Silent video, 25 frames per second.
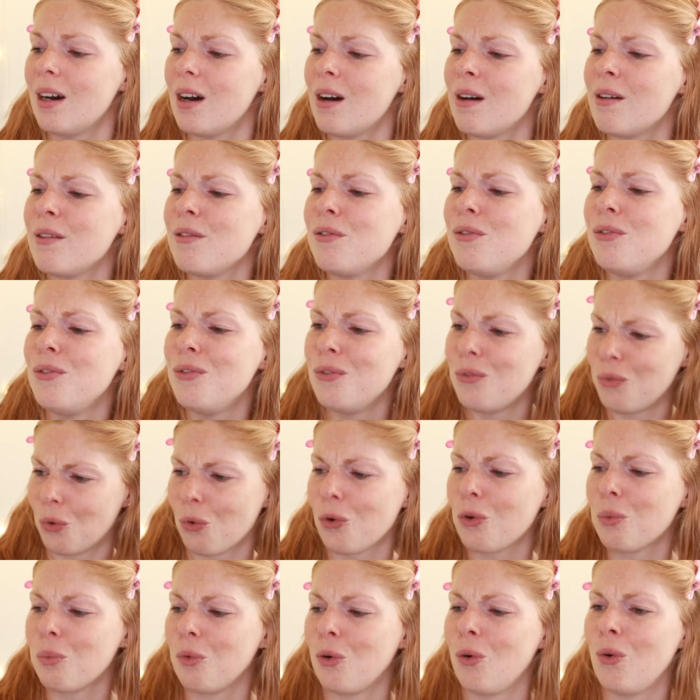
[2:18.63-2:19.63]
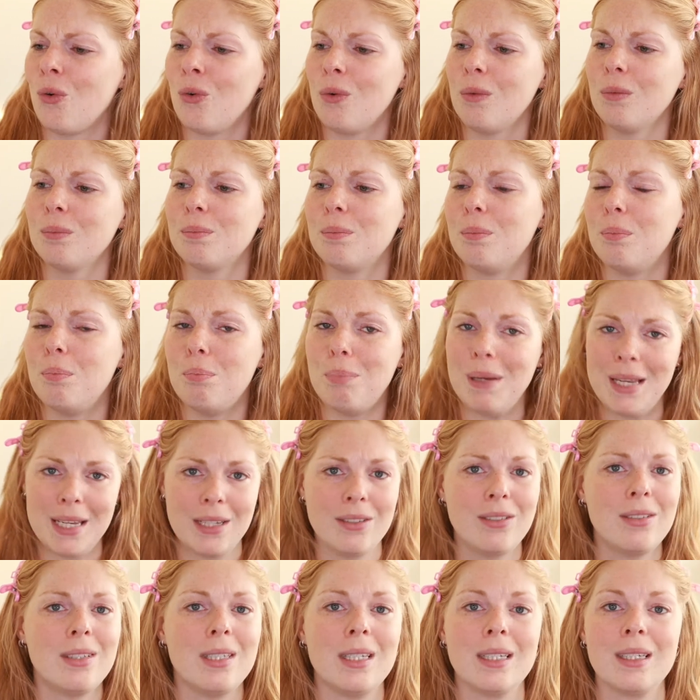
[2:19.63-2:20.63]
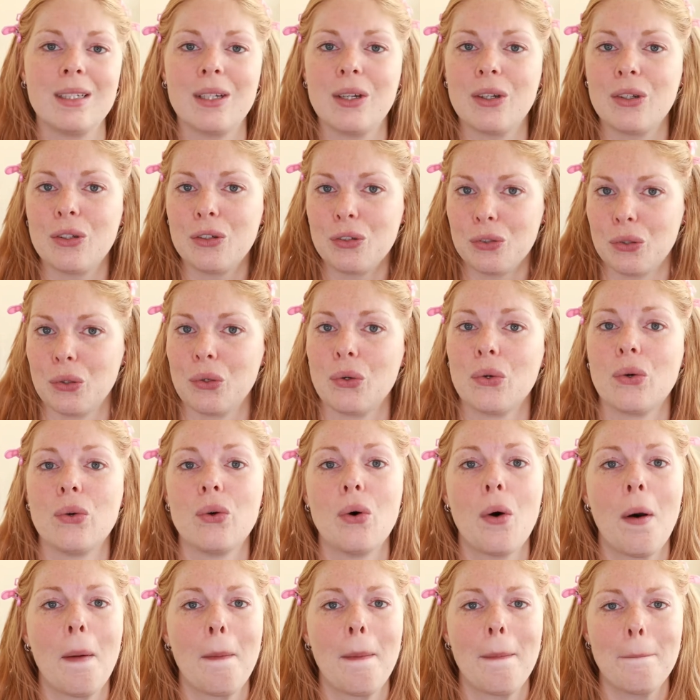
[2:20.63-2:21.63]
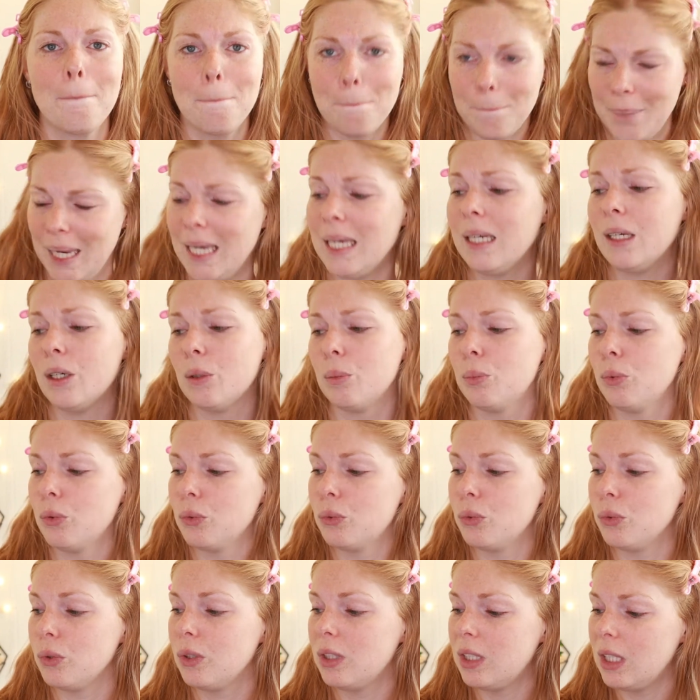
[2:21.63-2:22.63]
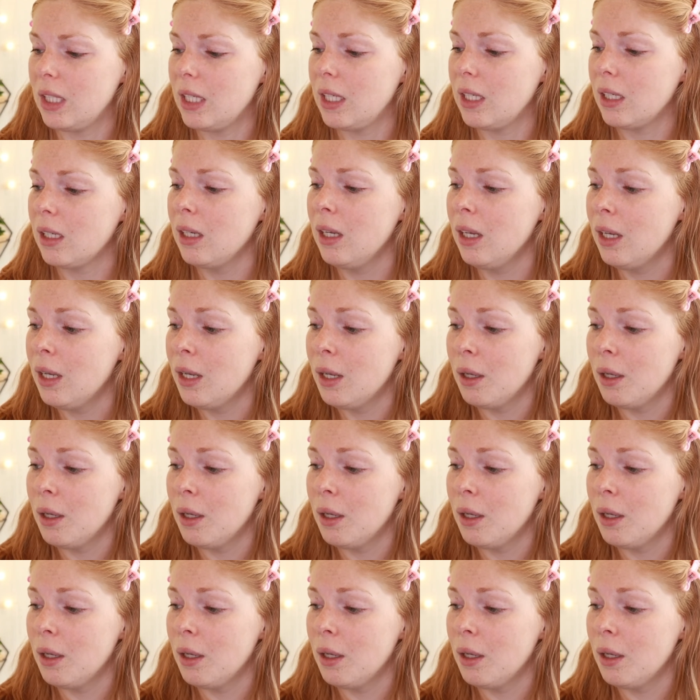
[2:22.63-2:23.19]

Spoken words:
a normal basic girl makeup routine